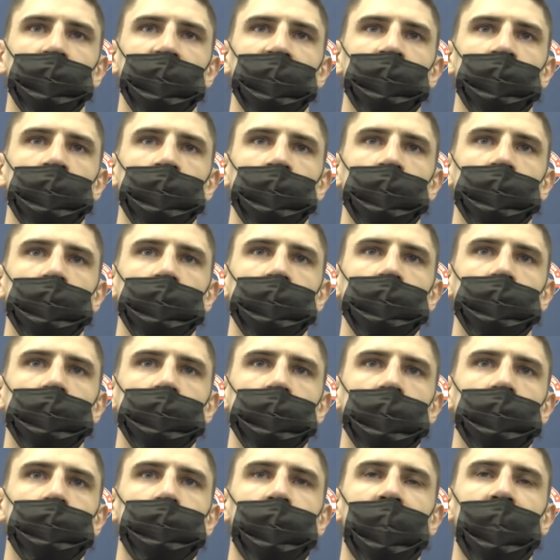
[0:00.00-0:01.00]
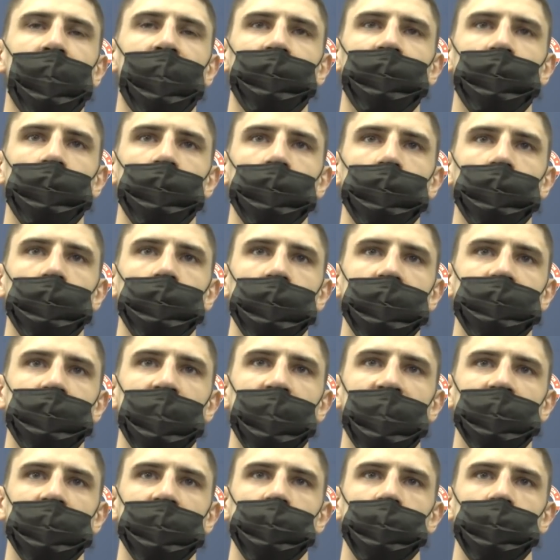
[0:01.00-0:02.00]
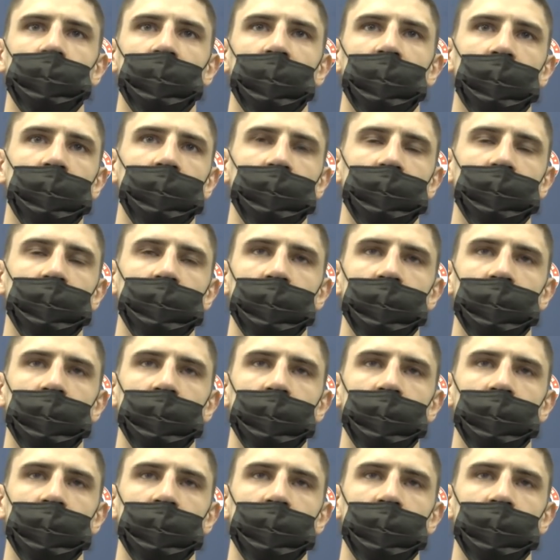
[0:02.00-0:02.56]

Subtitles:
being impactful as much as you can.